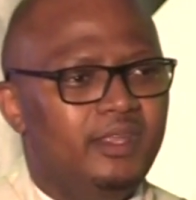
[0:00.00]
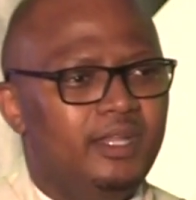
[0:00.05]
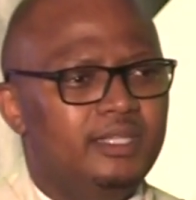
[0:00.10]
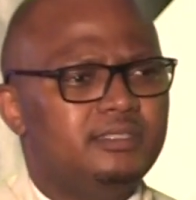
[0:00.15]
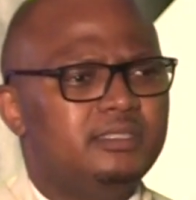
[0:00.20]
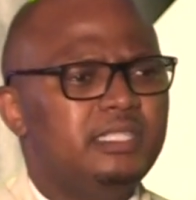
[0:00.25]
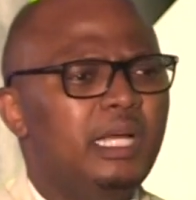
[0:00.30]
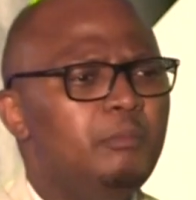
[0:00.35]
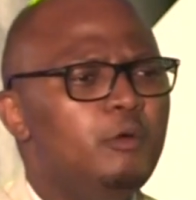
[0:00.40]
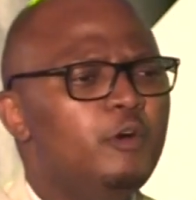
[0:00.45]

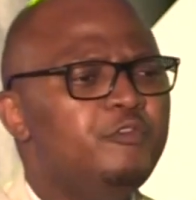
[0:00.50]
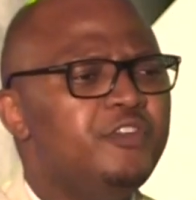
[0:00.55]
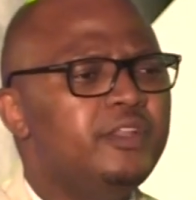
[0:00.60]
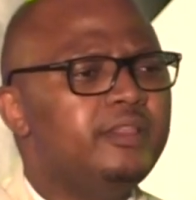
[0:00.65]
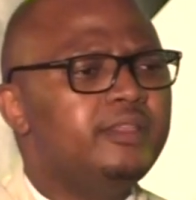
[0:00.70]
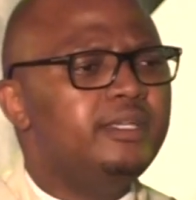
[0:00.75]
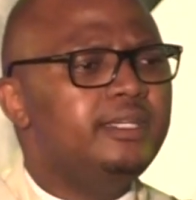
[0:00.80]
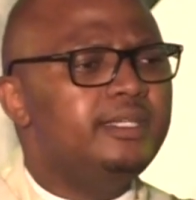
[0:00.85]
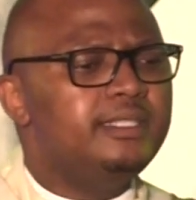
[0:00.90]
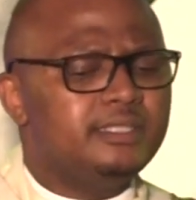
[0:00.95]
and some of the
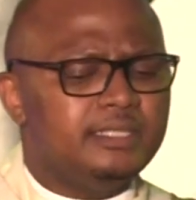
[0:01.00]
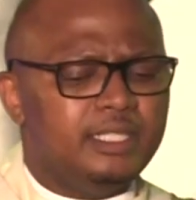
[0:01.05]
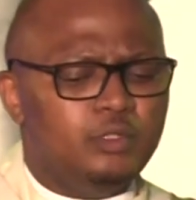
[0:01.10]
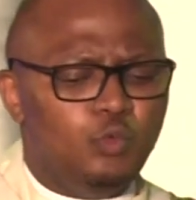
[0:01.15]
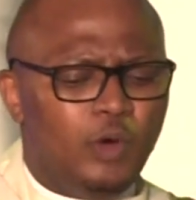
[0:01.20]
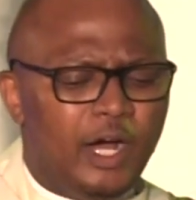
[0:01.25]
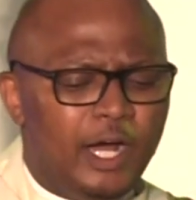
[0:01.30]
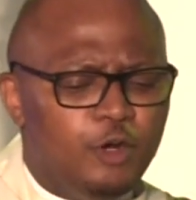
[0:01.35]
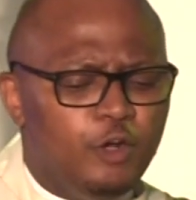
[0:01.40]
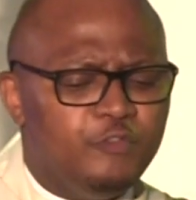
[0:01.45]
things,
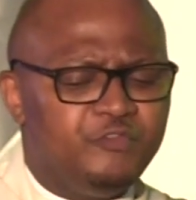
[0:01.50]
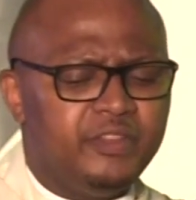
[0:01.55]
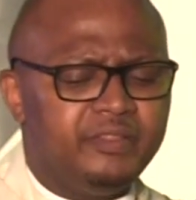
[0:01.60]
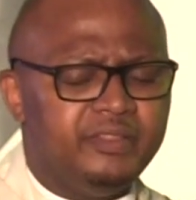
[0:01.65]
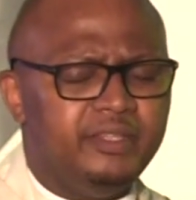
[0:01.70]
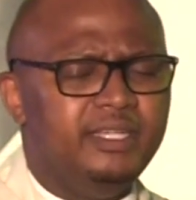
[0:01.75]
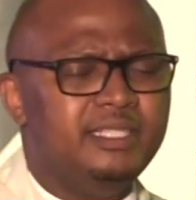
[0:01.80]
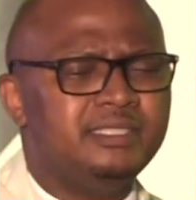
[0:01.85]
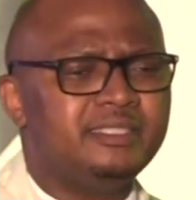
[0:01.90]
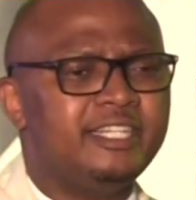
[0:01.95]
and one of the
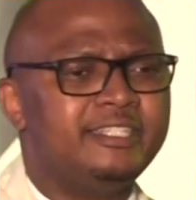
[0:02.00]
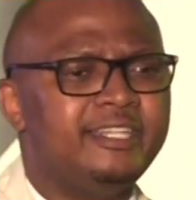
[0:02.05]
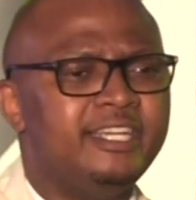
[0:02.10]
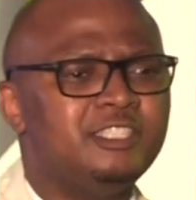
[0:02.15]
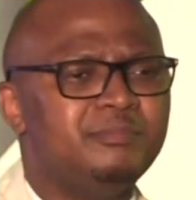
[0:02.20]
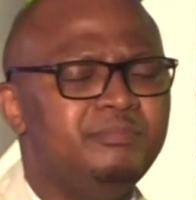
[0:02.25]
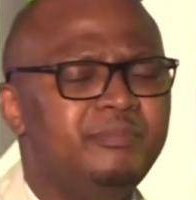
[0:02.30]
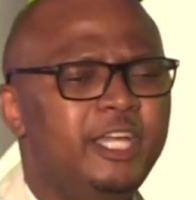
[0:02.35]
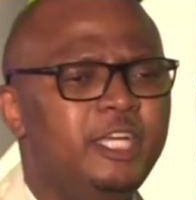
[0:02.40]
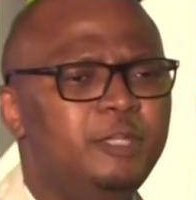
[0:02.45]
things that
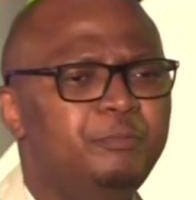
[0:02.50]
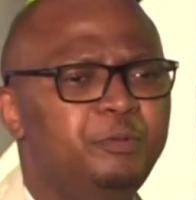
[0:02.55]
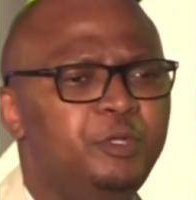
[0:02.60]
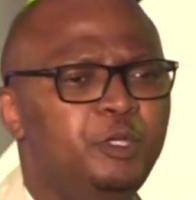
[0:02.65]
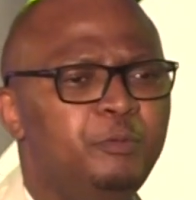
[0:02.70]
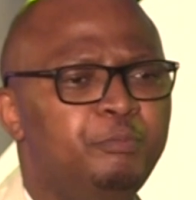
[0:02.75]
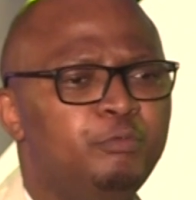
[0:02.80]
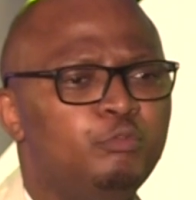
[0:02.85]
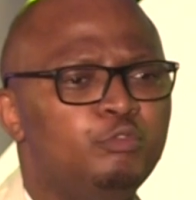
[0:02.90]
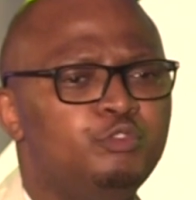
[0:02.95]
has made
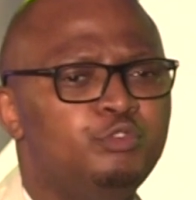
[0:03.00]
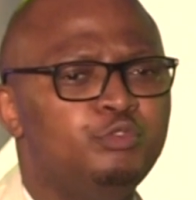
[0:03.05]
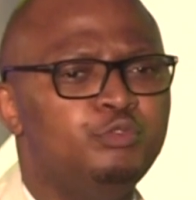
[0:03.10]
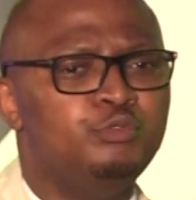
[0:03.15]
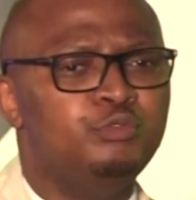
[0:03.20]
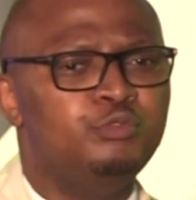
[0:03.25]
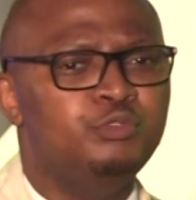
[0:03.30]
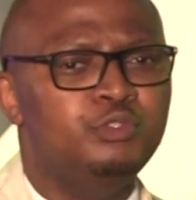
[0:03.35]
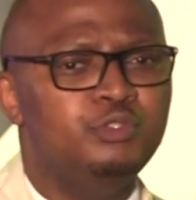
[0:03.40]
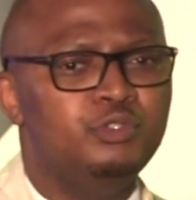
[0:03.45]
people
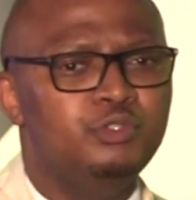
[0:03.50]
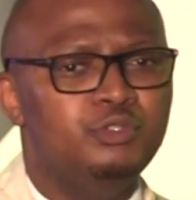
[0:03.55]
to